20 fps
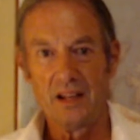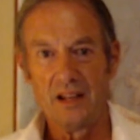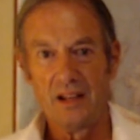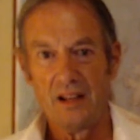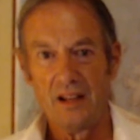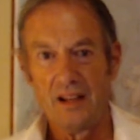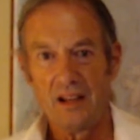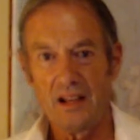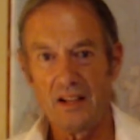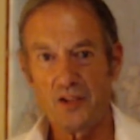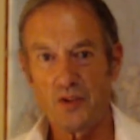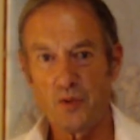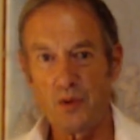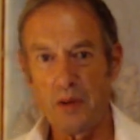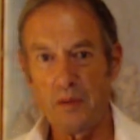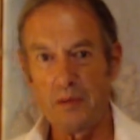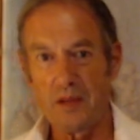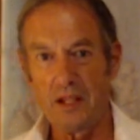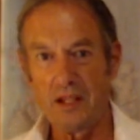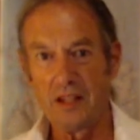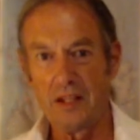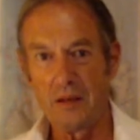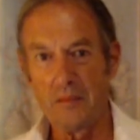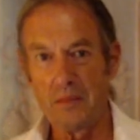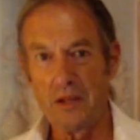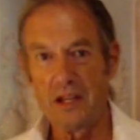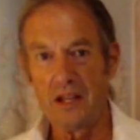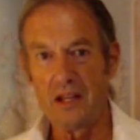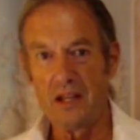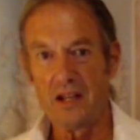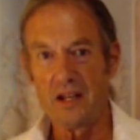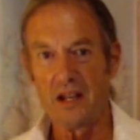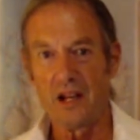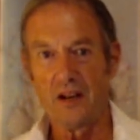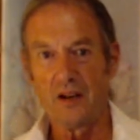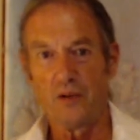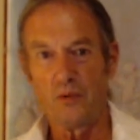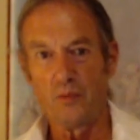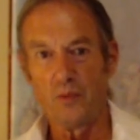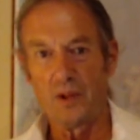extremely limited. I
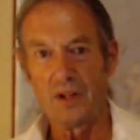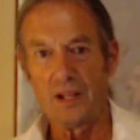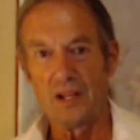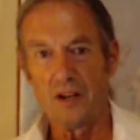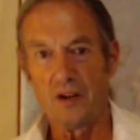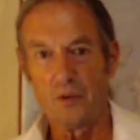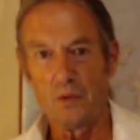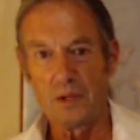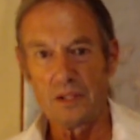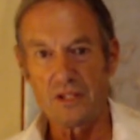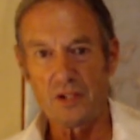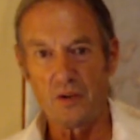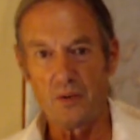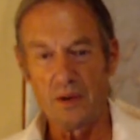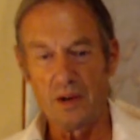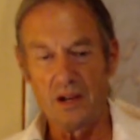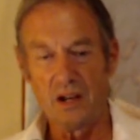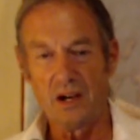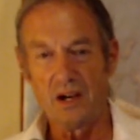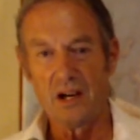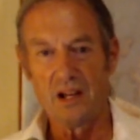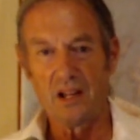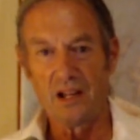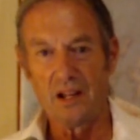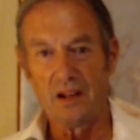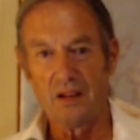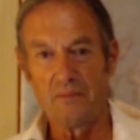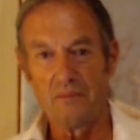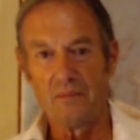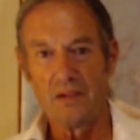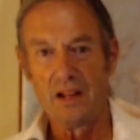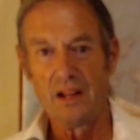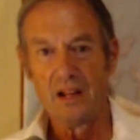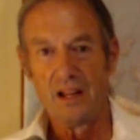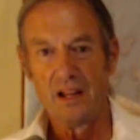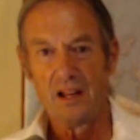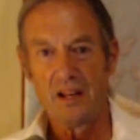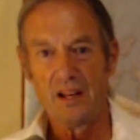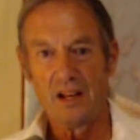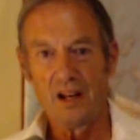don't really know what's going on. I'm
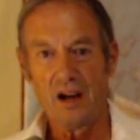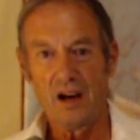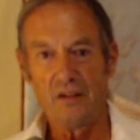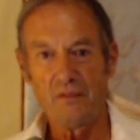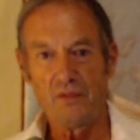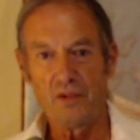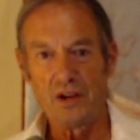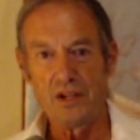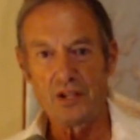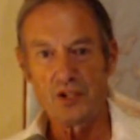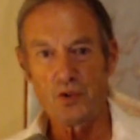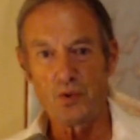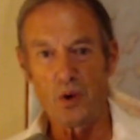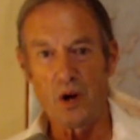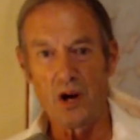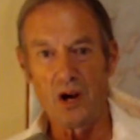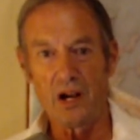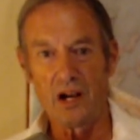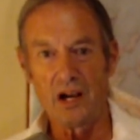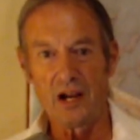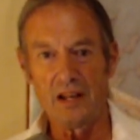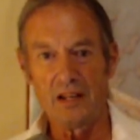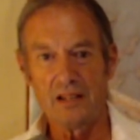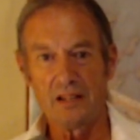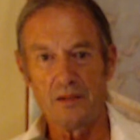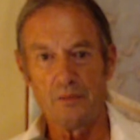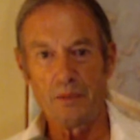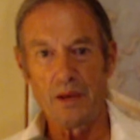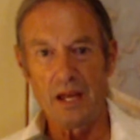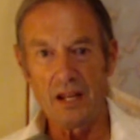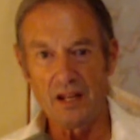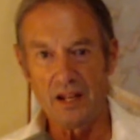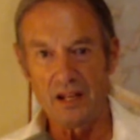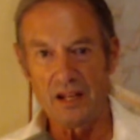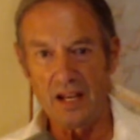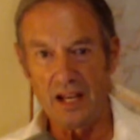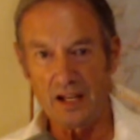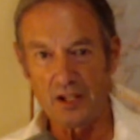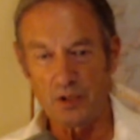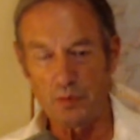not very strong. I depend on
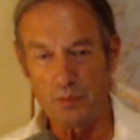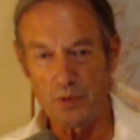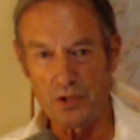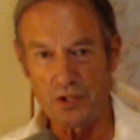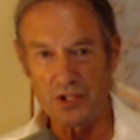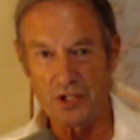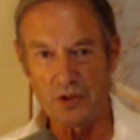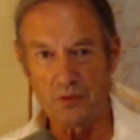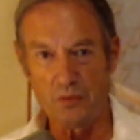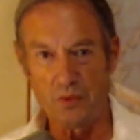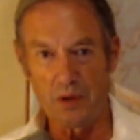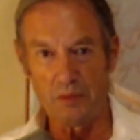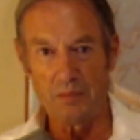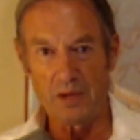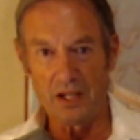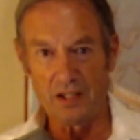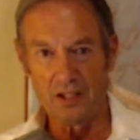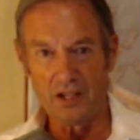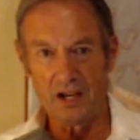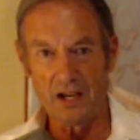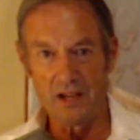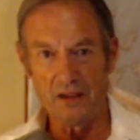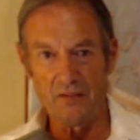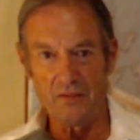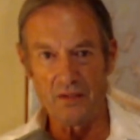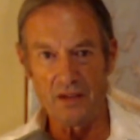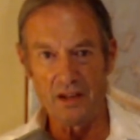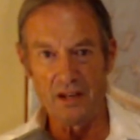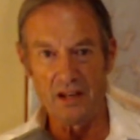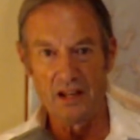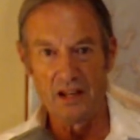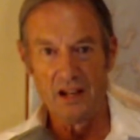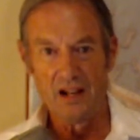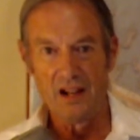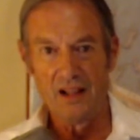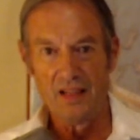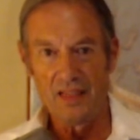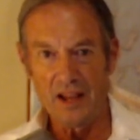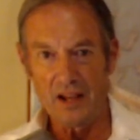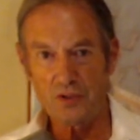experts to run my life. And
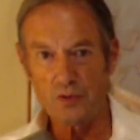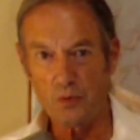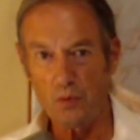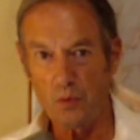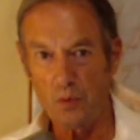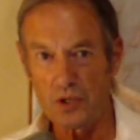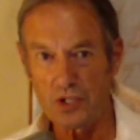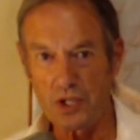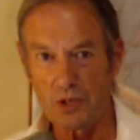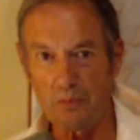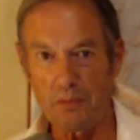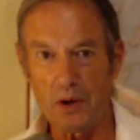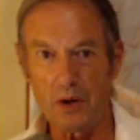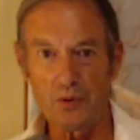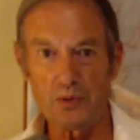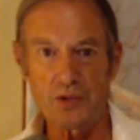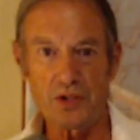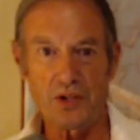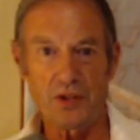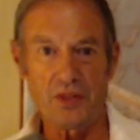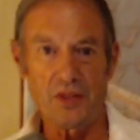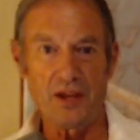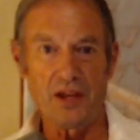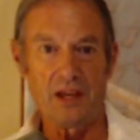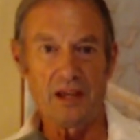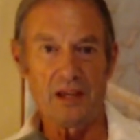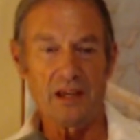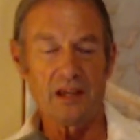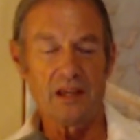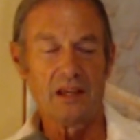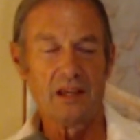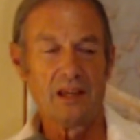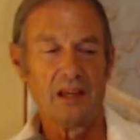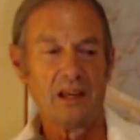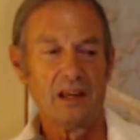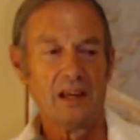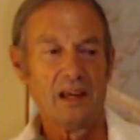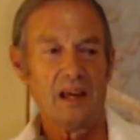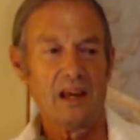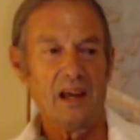that's what we're supposed to think.
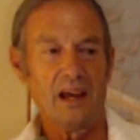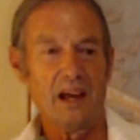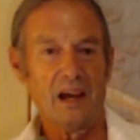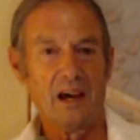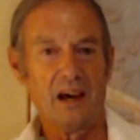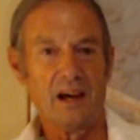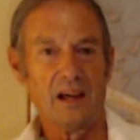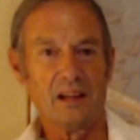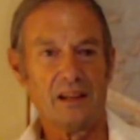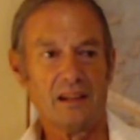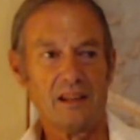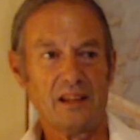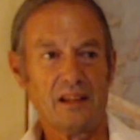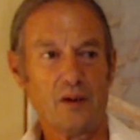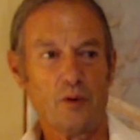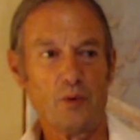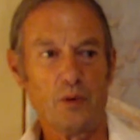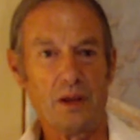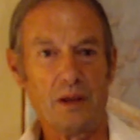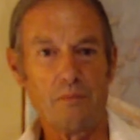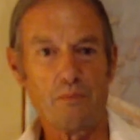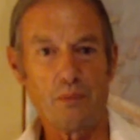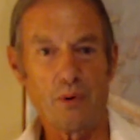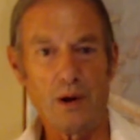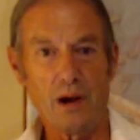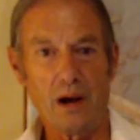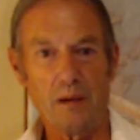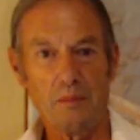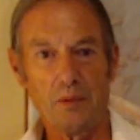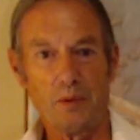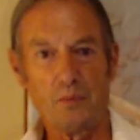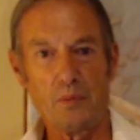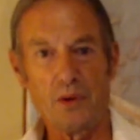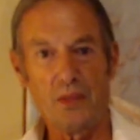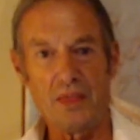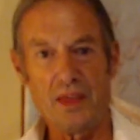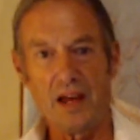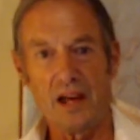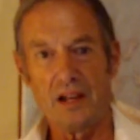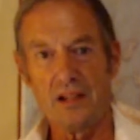And the only problem with
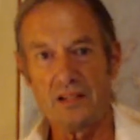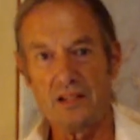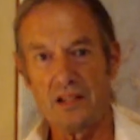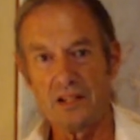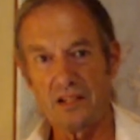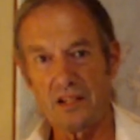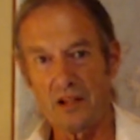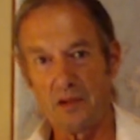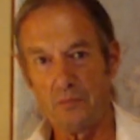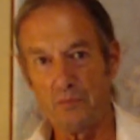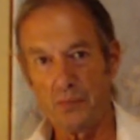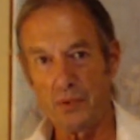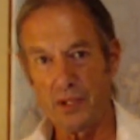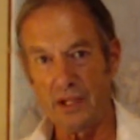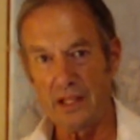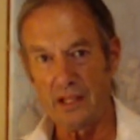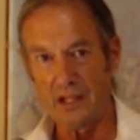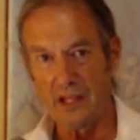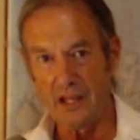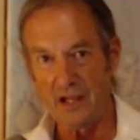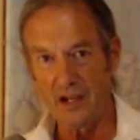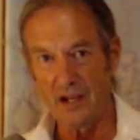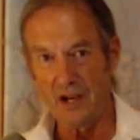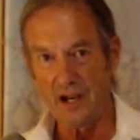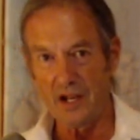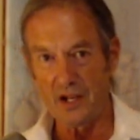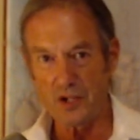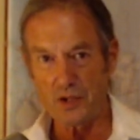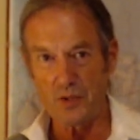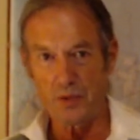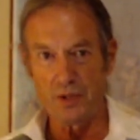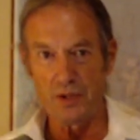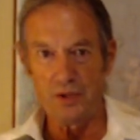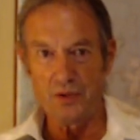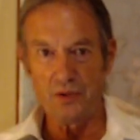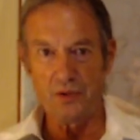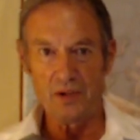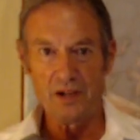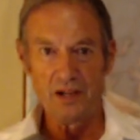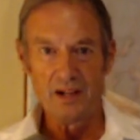that is it's completely not
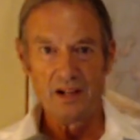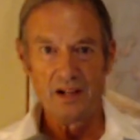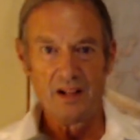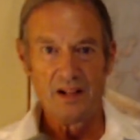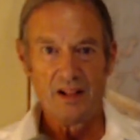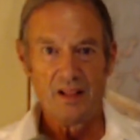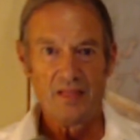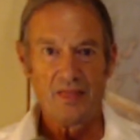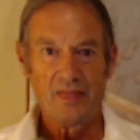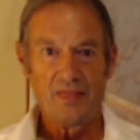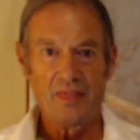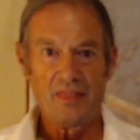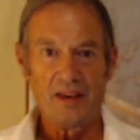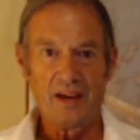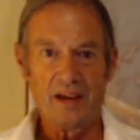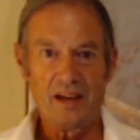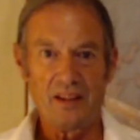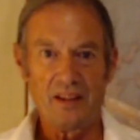true. That